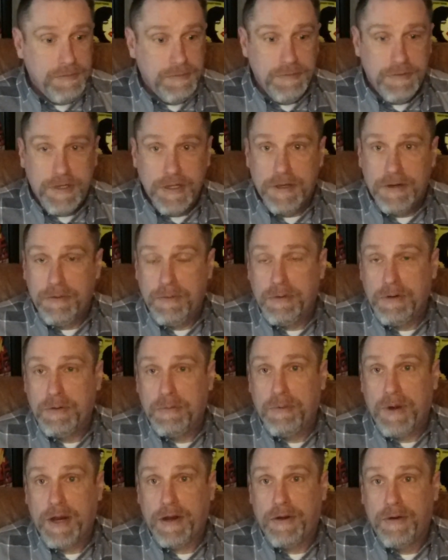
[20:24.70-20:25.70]
did a, a,
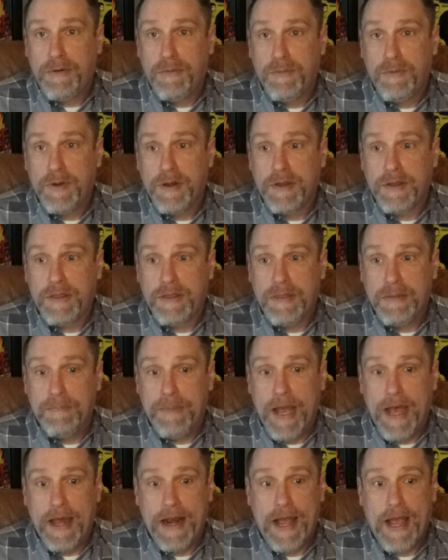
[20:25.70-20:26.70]
record with the
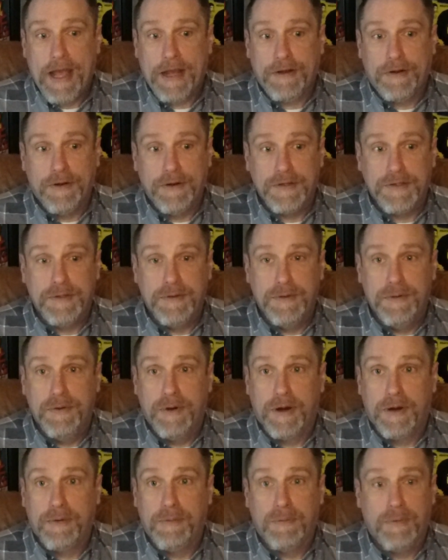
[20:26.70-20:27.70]
bad actors who
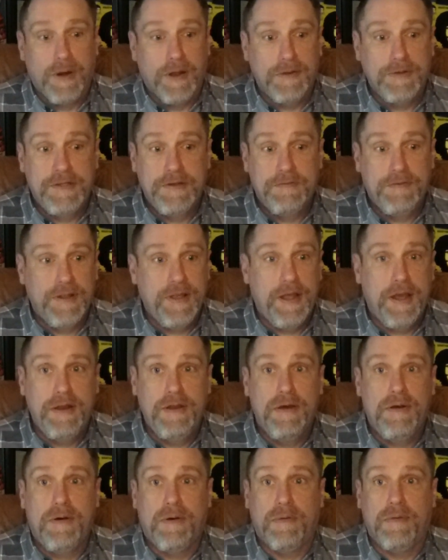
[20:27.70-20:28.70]
are relatively
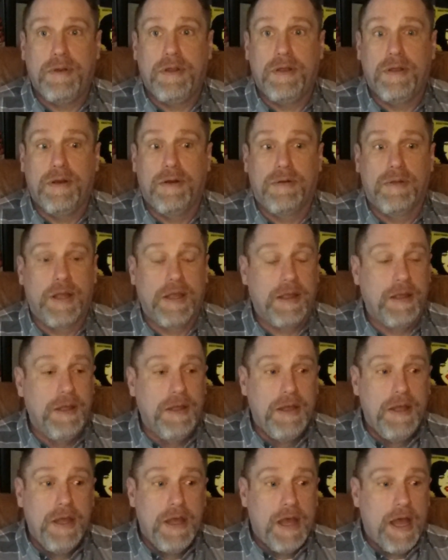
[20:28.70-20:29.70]
unknown, you know, like
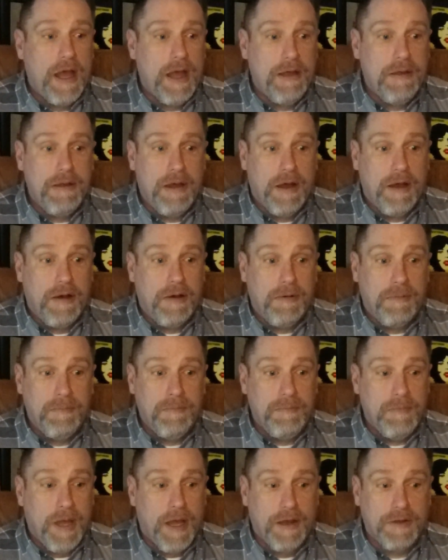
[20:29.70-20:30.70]
uh,
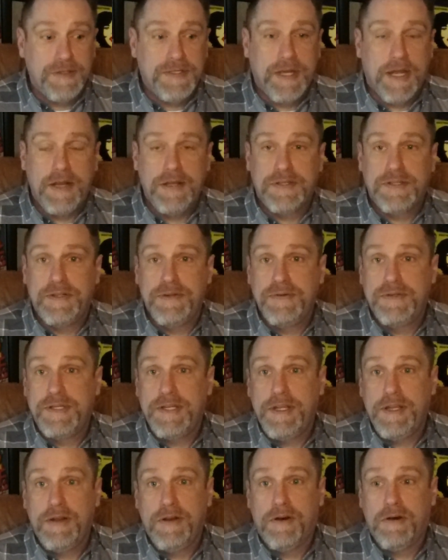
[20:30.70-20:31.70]
um, outside of Sioux
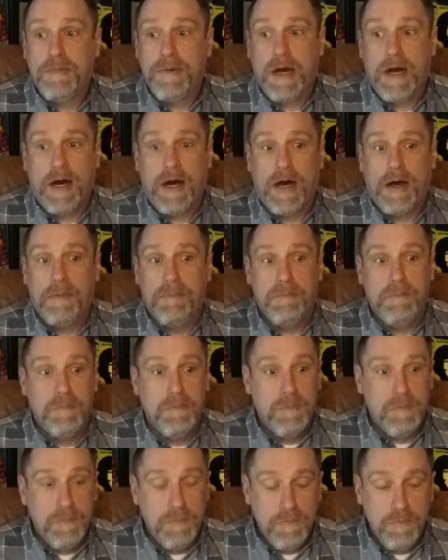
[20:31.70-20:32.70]
City and Omaha,
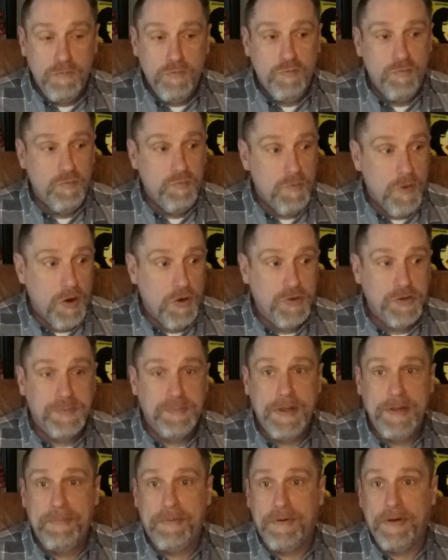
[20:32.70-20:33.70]
m-
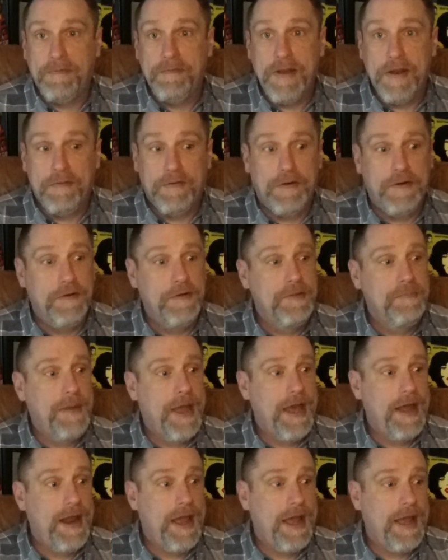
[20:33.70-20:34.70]
most people have never heard of the
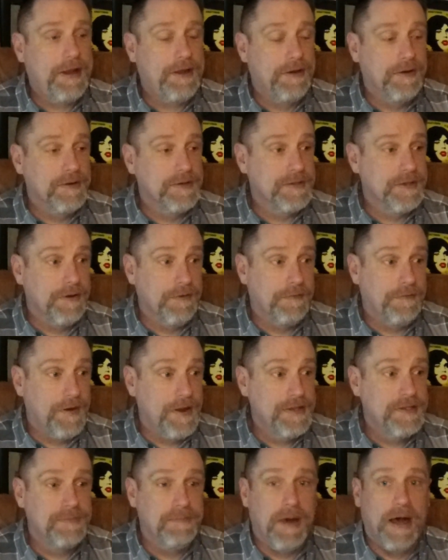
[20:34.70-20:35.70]
bad actors. They're
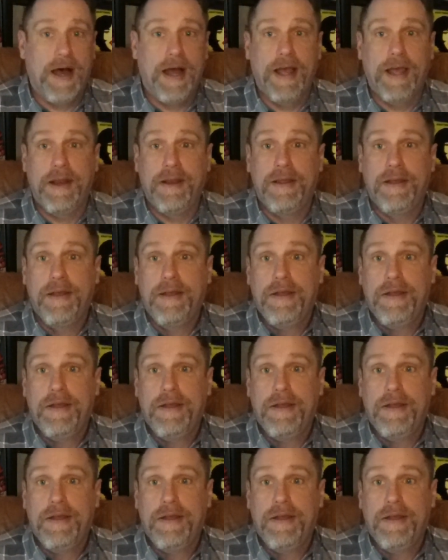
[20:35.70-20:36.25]
friends of mine